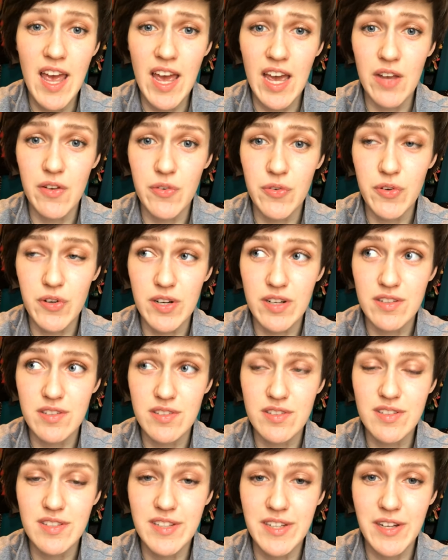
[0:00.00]
and for
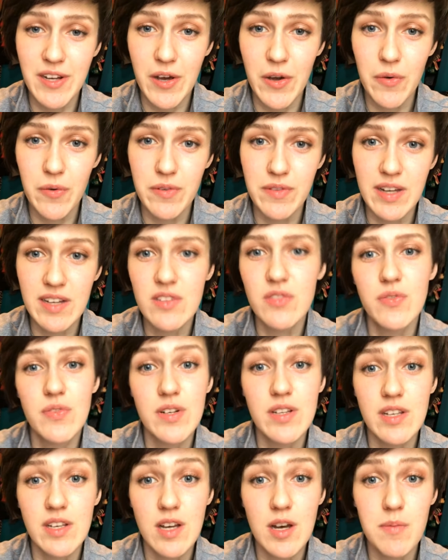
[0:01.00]
us you know that's
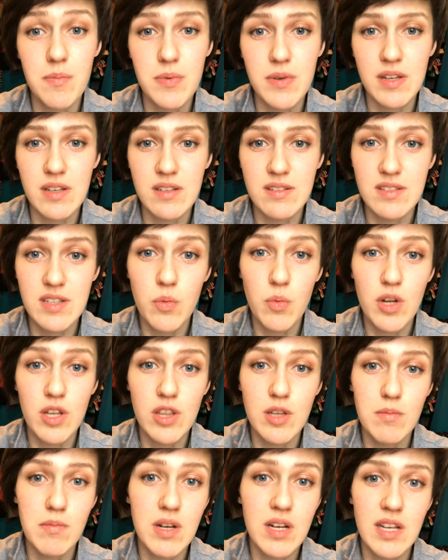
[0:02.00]
for the companies they
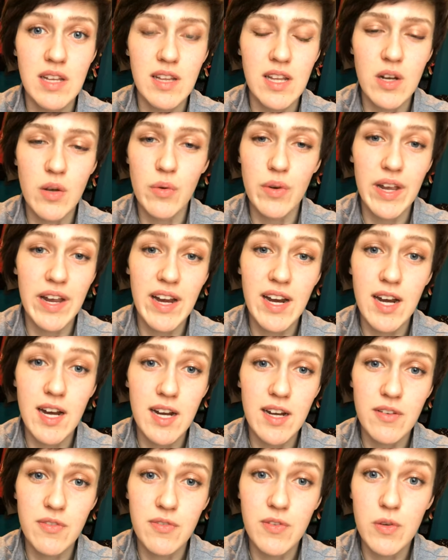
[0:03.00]
want the money they don't
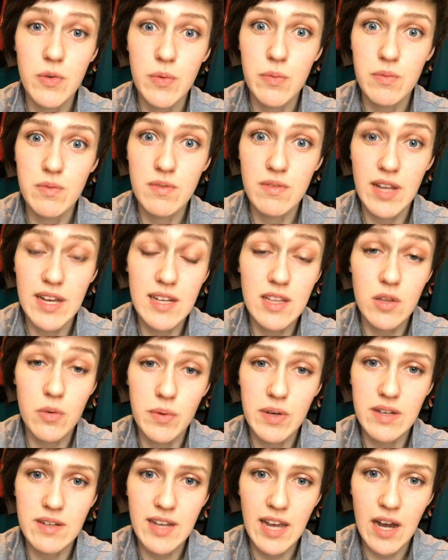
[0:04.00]
care if you like the
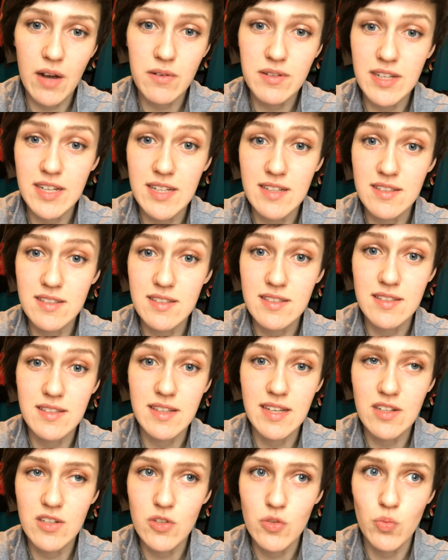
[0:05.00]
way cow tastes
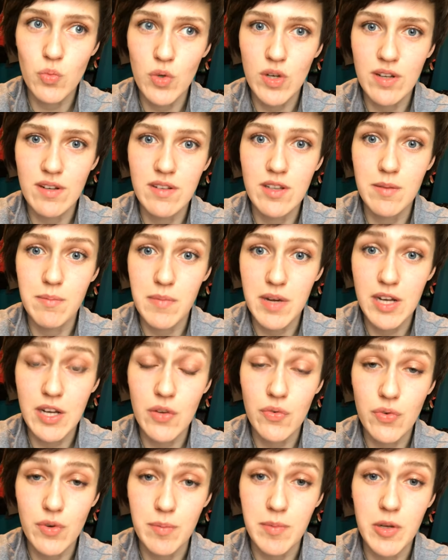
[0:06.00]
they just want the
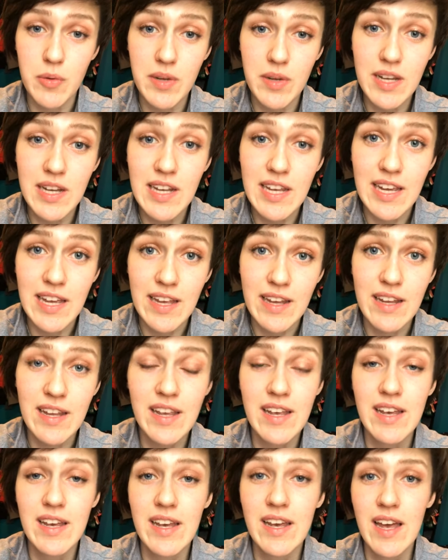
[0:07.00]
money from you eating it
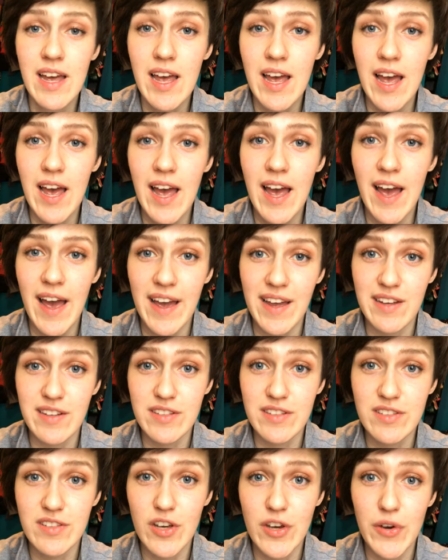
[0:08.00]

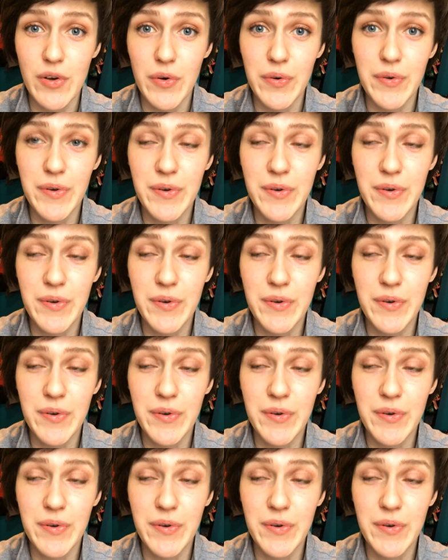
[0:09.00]
and so